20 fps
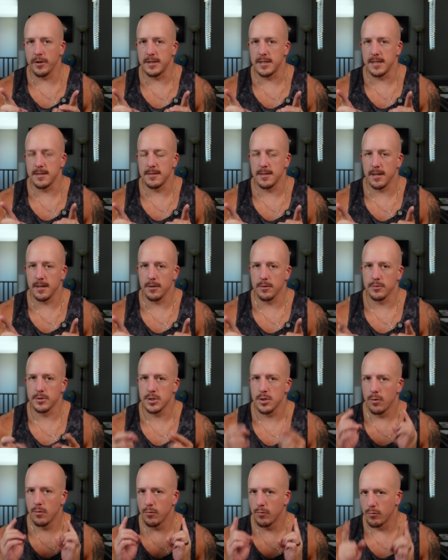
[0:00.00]

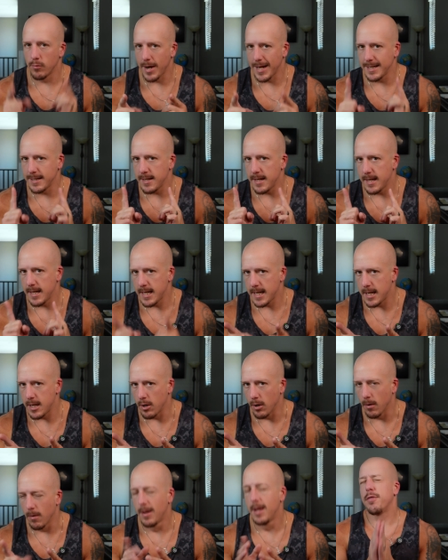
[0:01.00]
details right
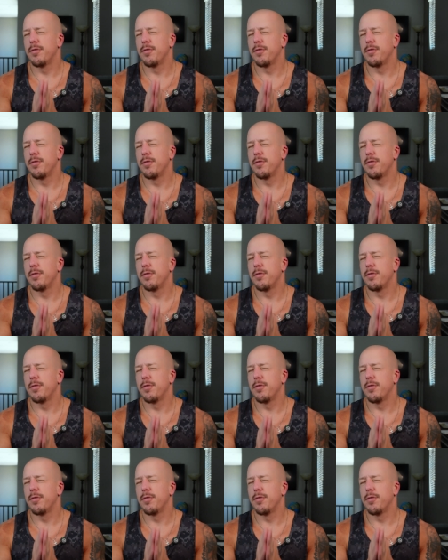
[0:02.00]
here.